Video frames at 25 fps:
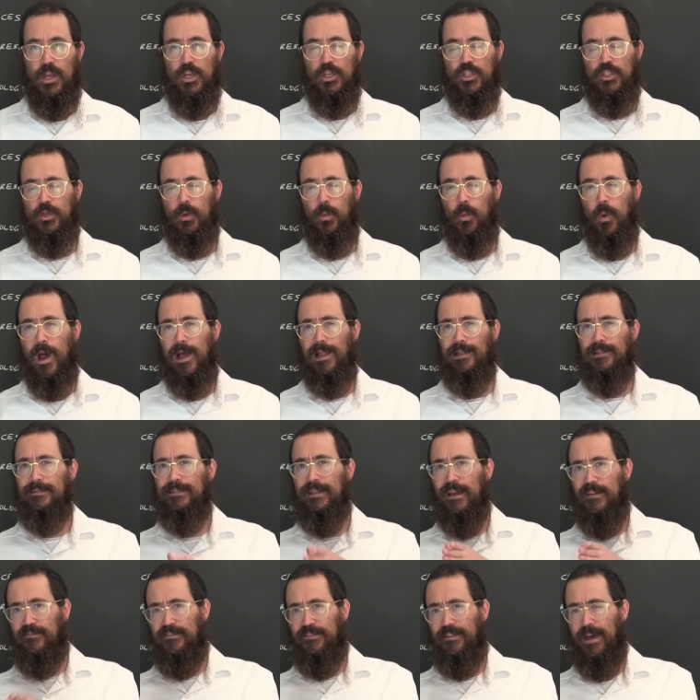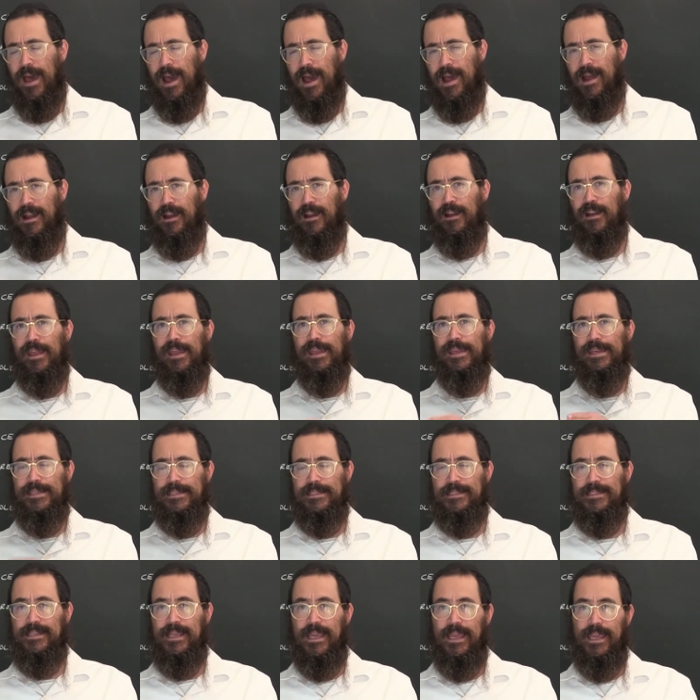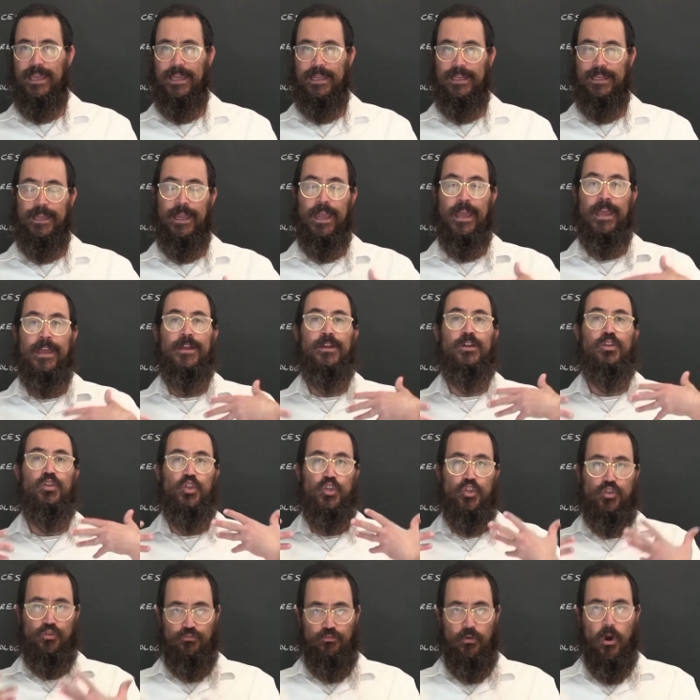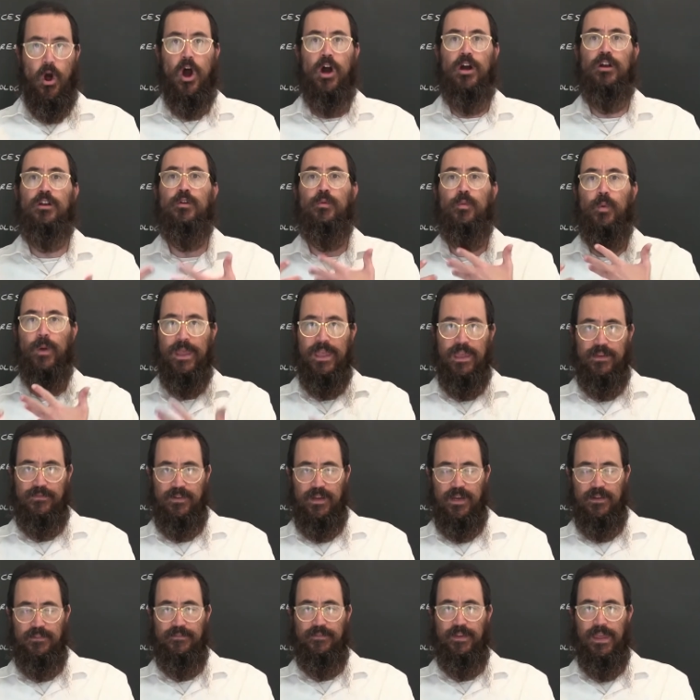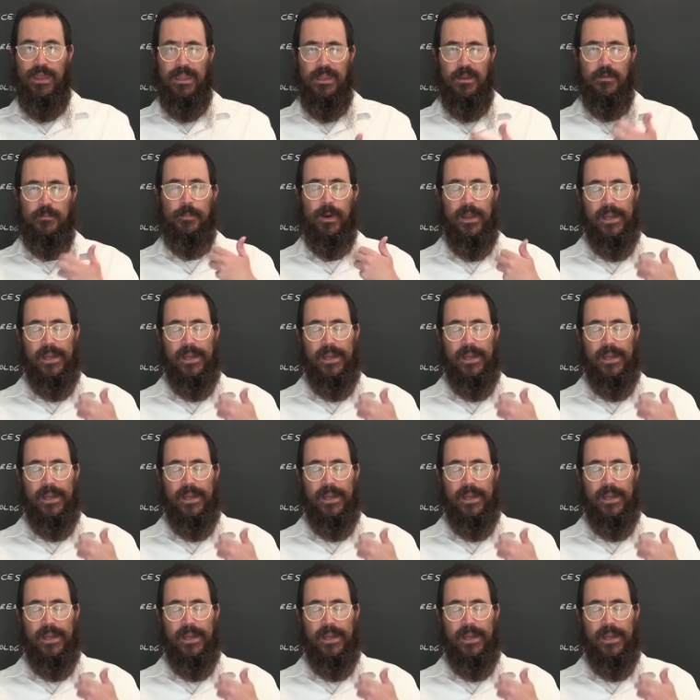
So while davar is a stronger way of conveying,